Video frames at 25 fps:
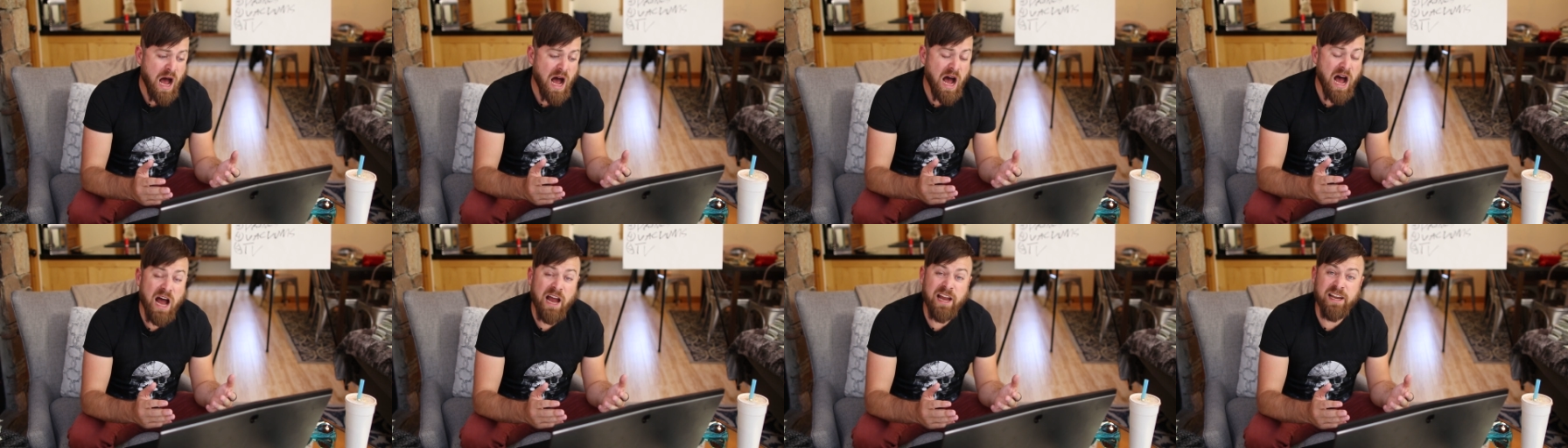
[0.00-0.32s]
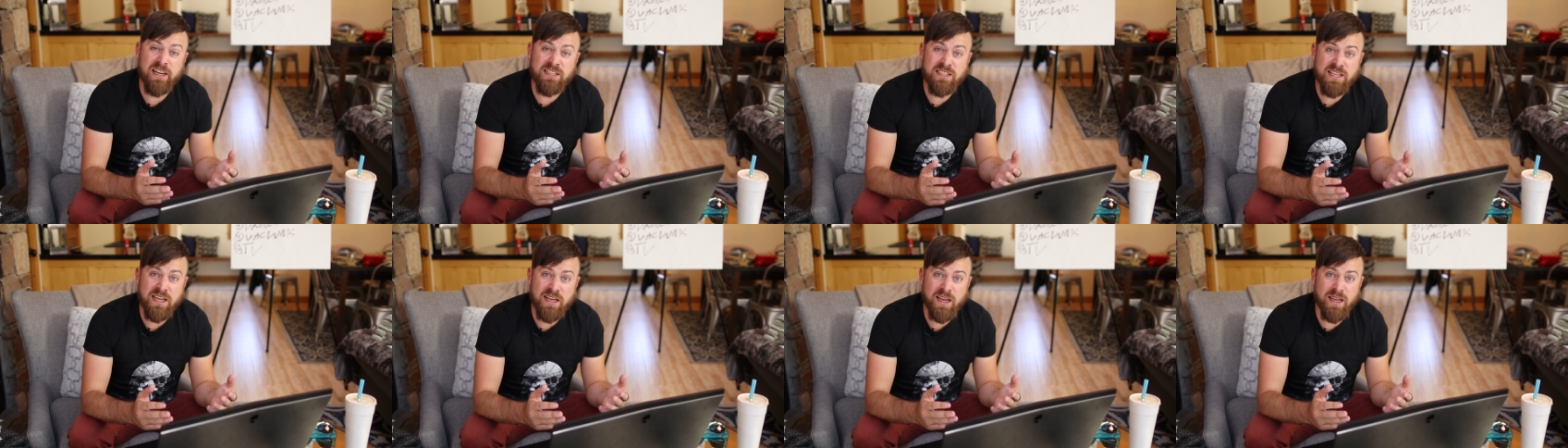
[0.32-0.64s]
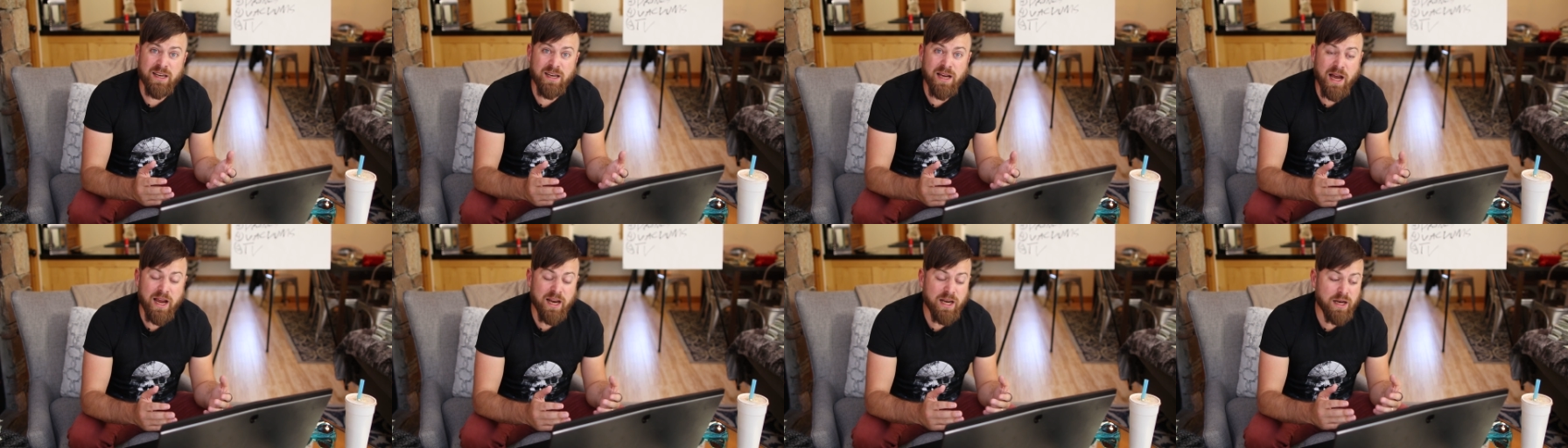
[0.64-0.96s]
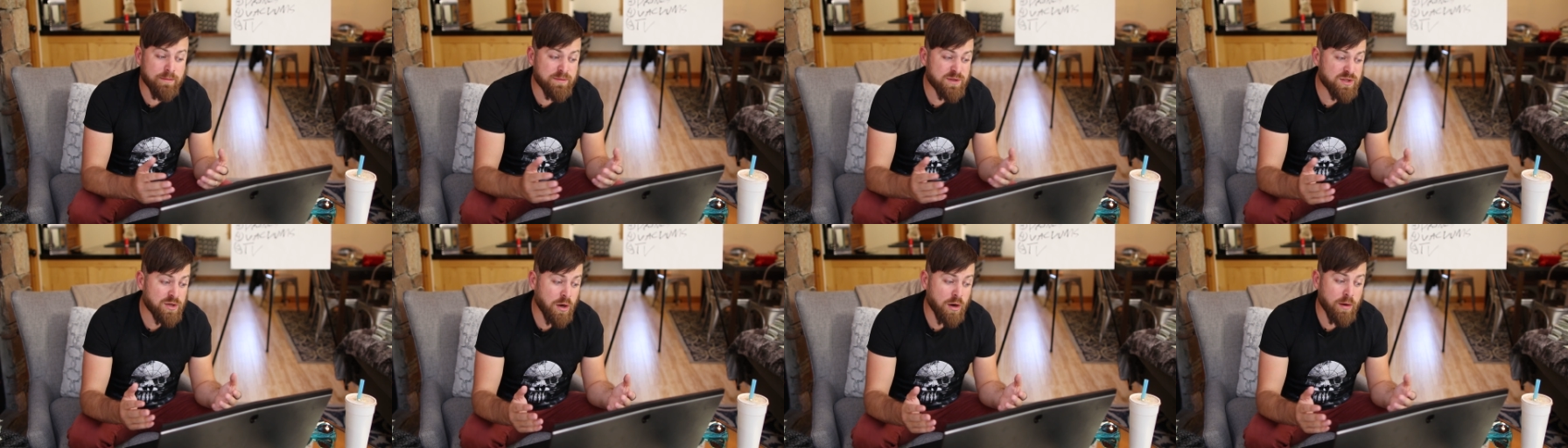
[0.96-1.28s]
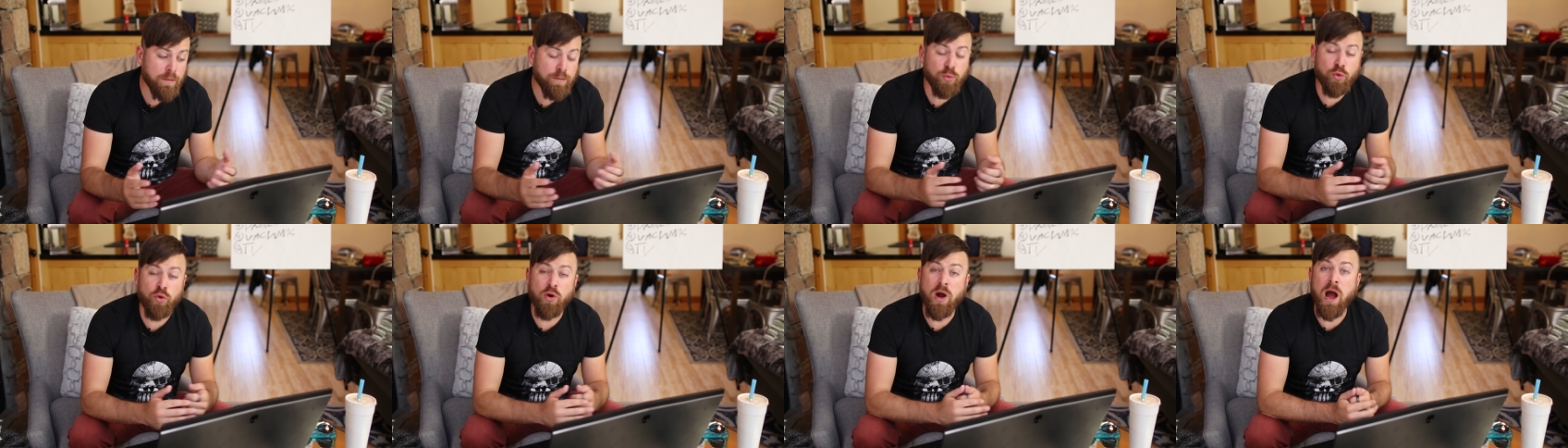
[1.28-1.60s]
high ticket items are
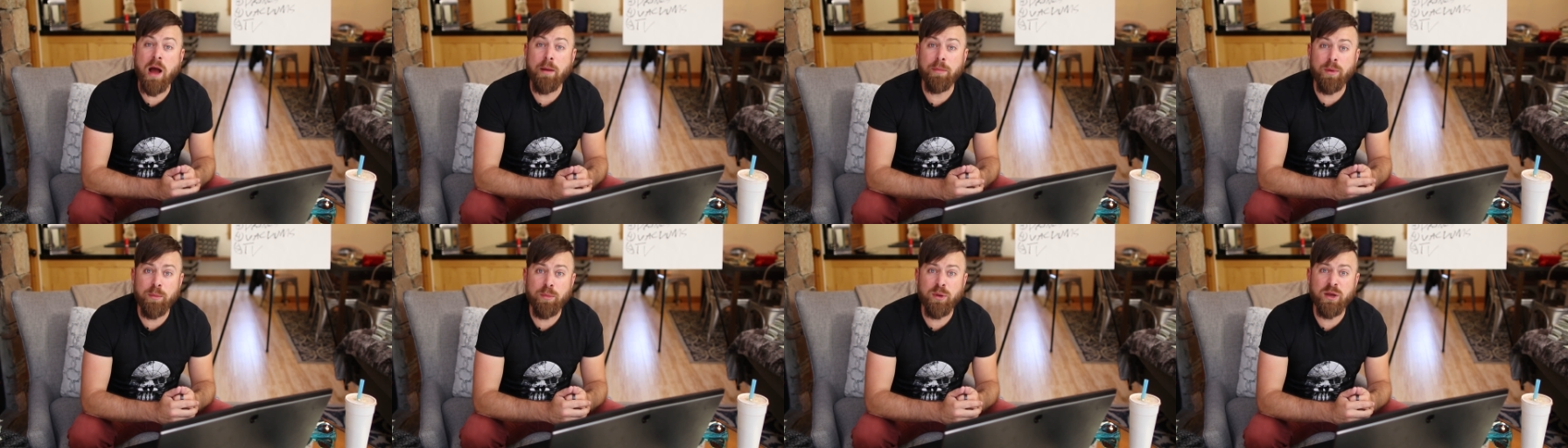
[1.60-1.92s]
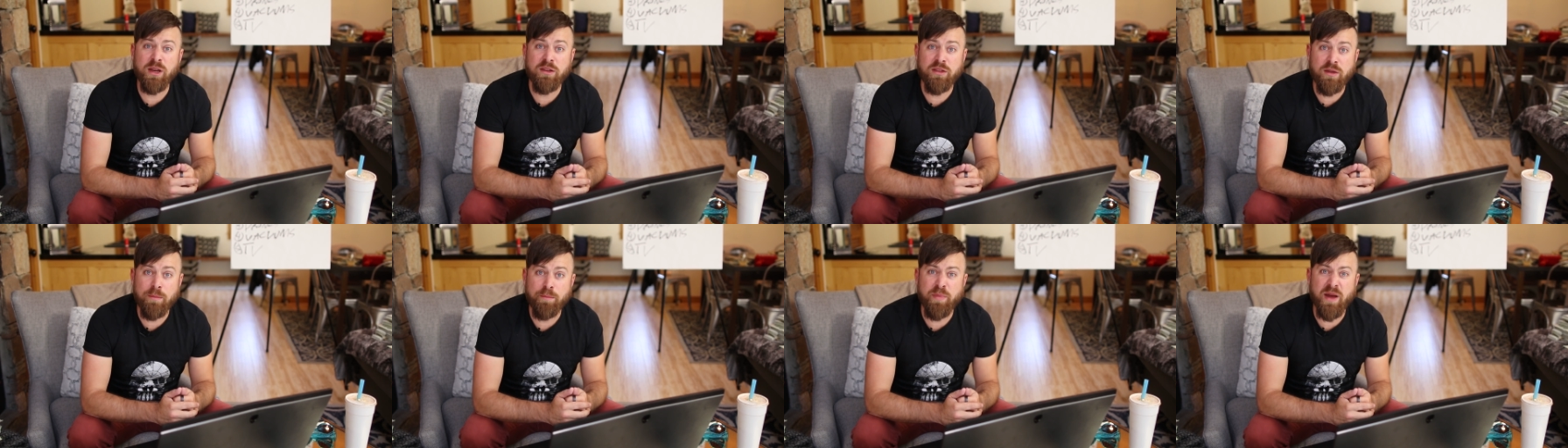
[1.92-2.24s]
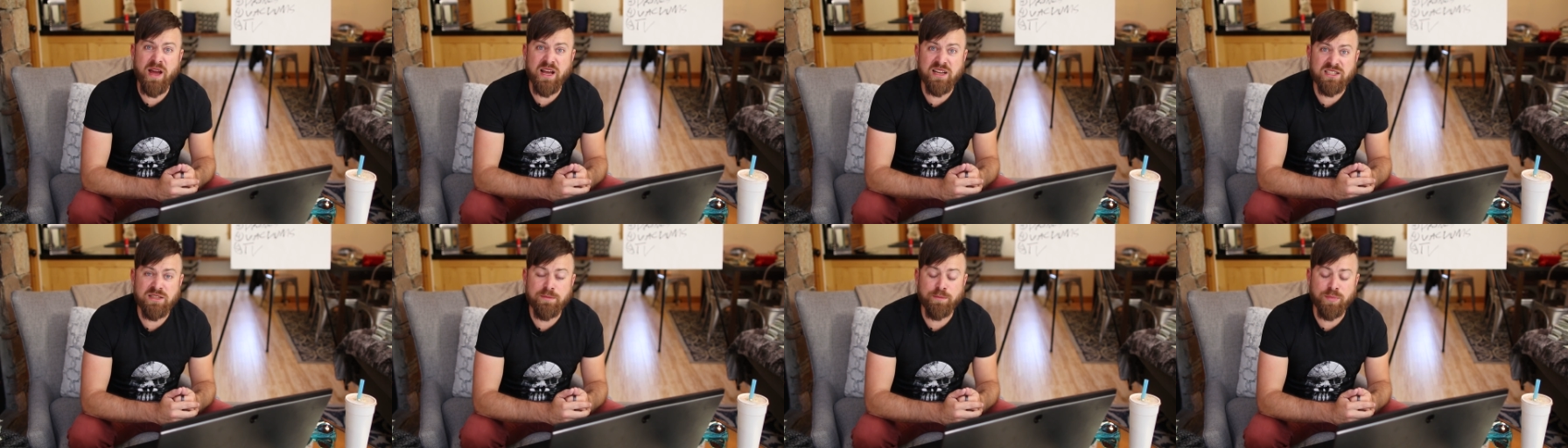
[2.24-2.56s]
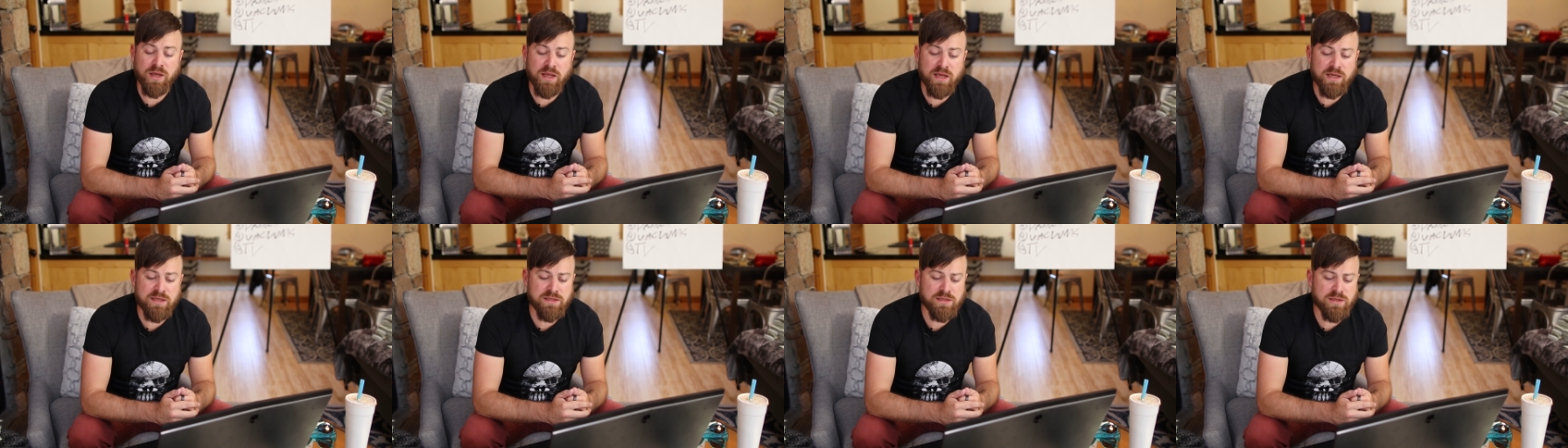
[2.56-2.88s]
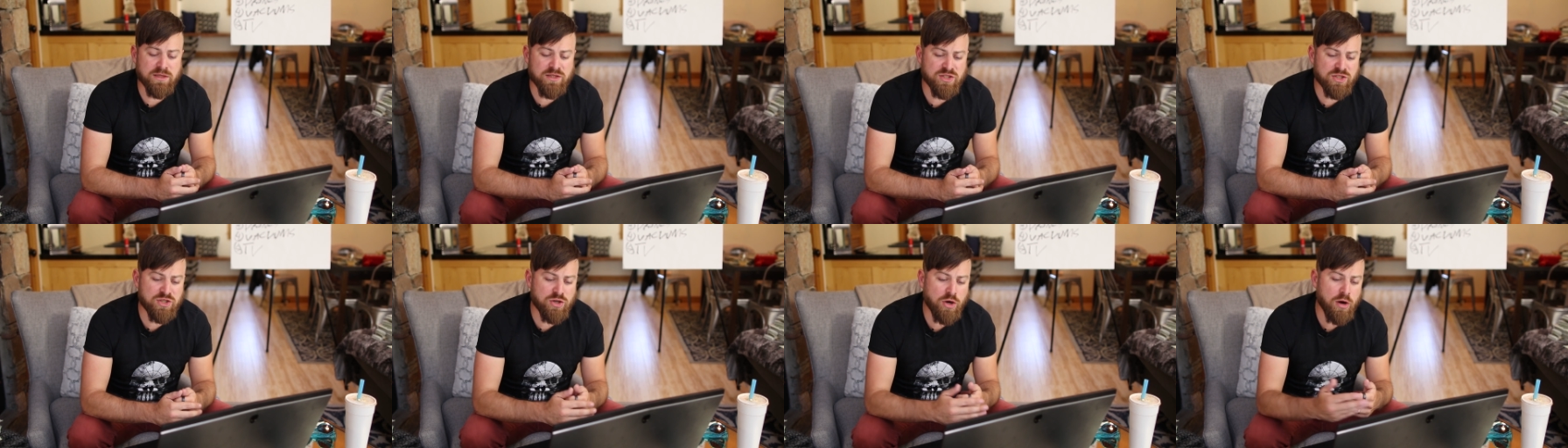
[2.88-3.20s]
probably the best place
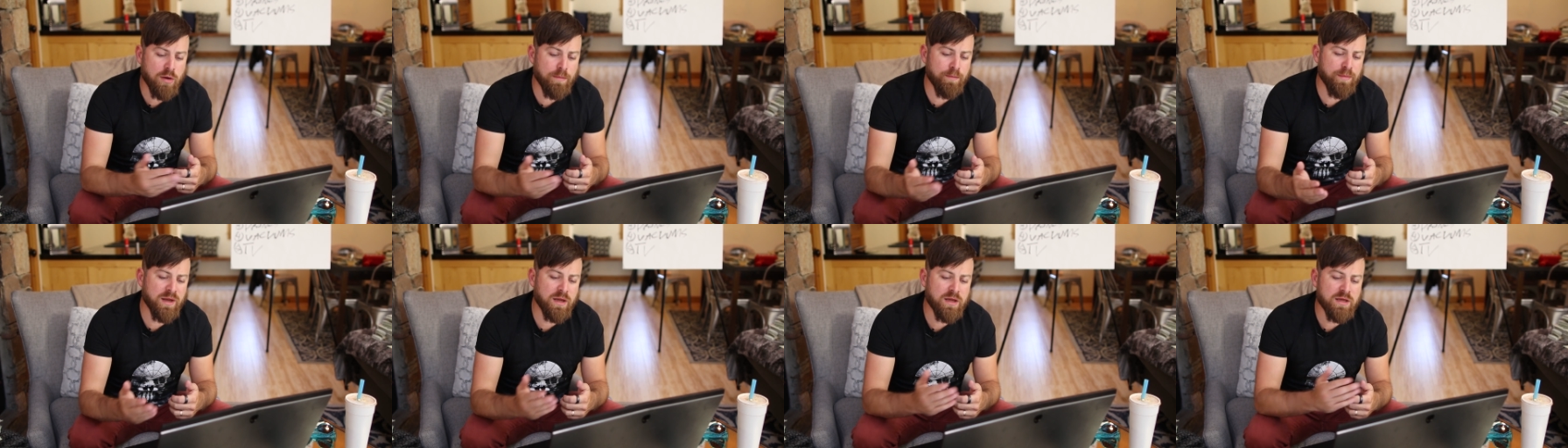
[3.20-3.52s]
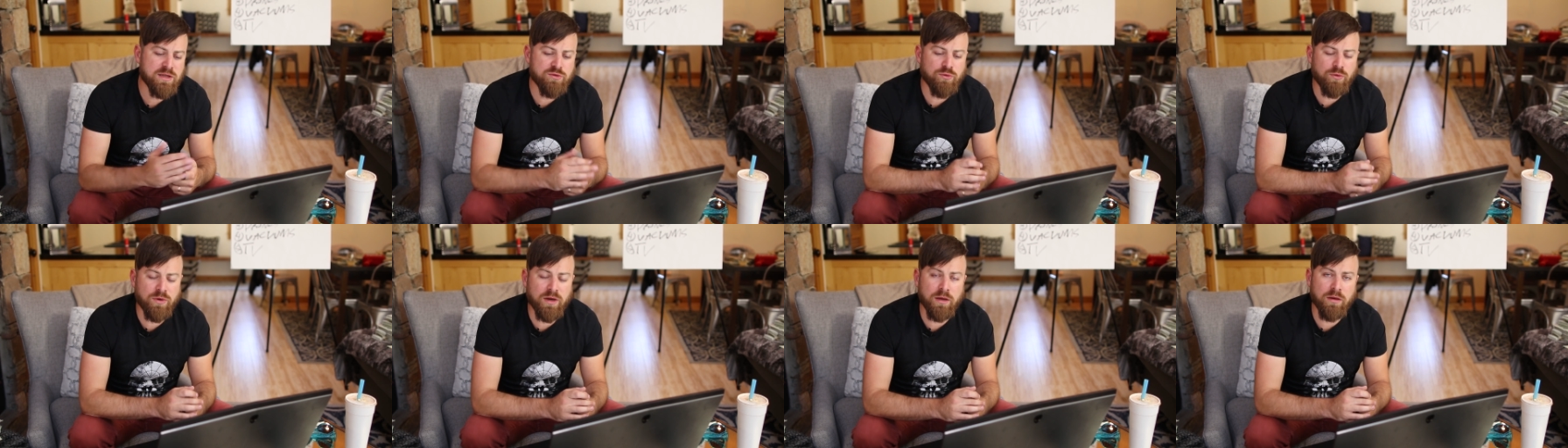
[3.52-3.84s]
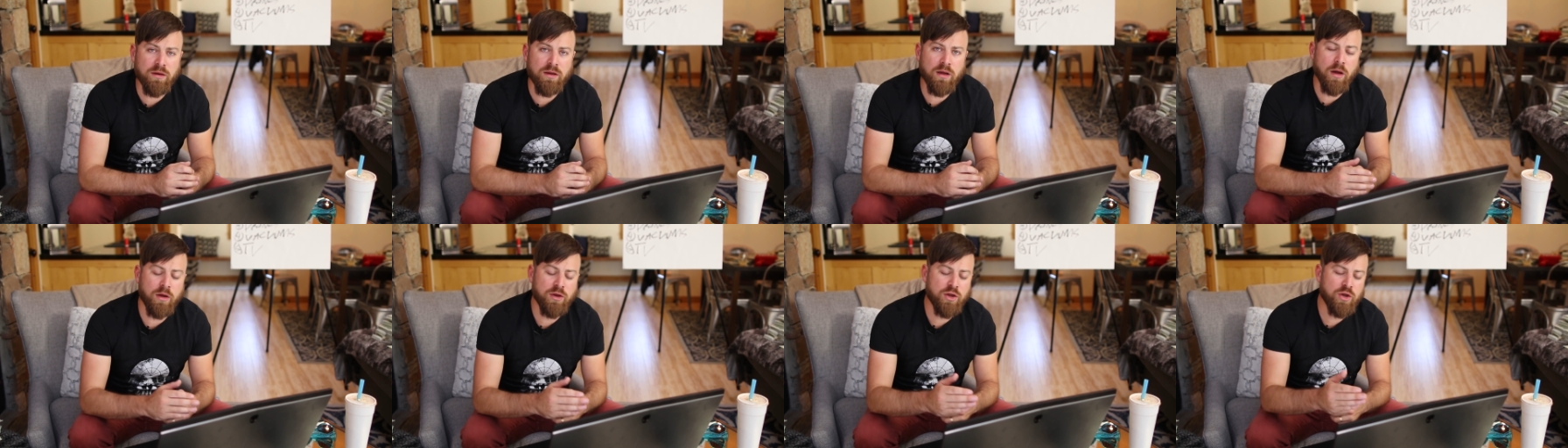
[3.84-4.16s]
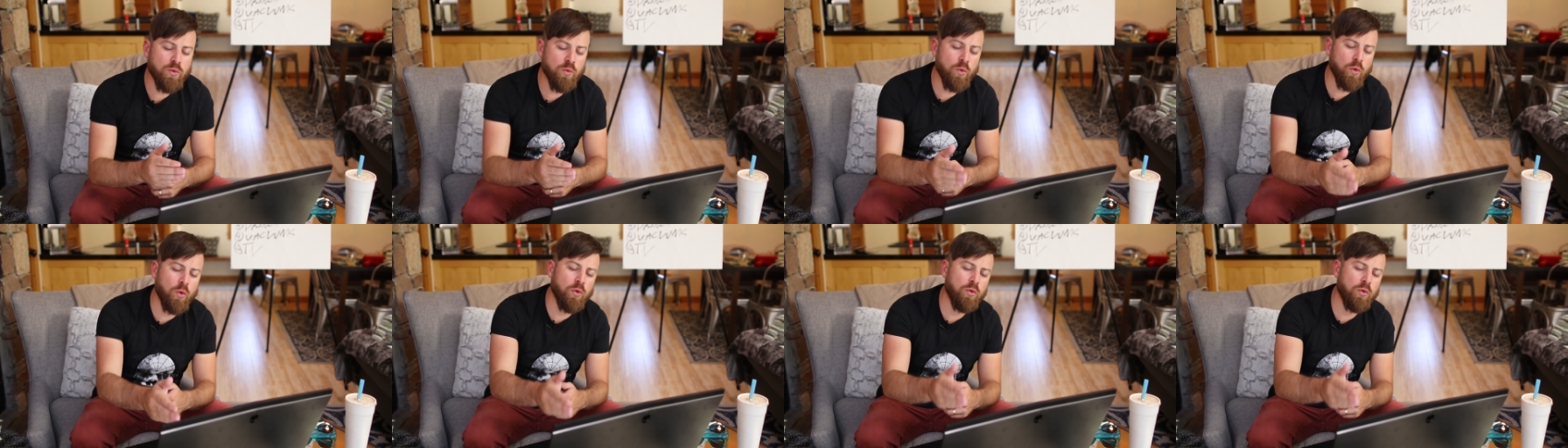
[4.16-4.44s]
to start because you